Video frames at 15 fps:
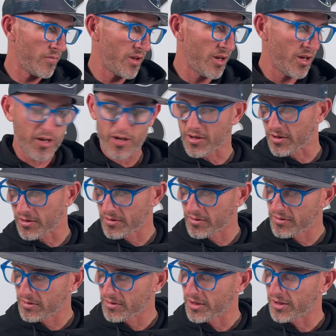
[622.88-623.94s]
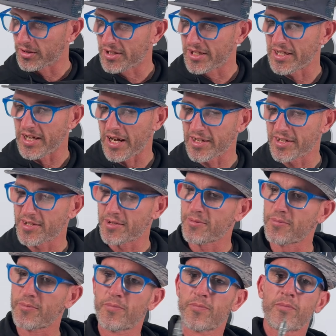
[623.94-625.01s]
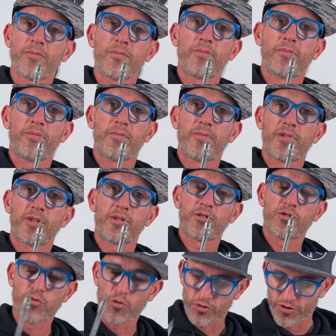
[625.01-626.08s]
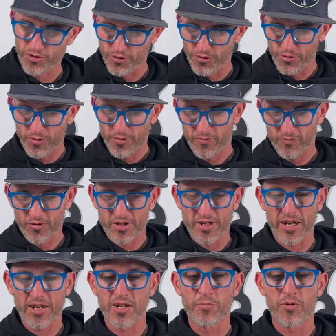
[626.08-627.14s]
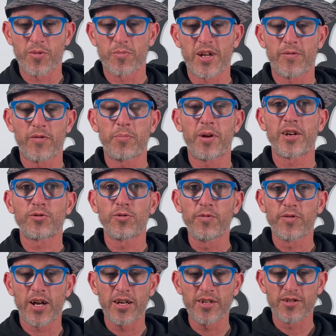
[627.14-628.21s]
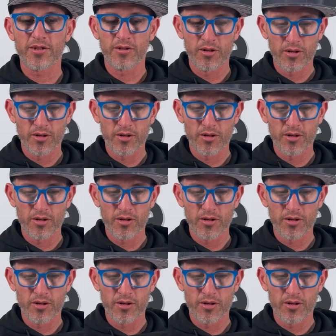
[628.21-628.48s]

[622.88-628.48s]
little T8 torque screw, just taking the bottom cover plate off, guys.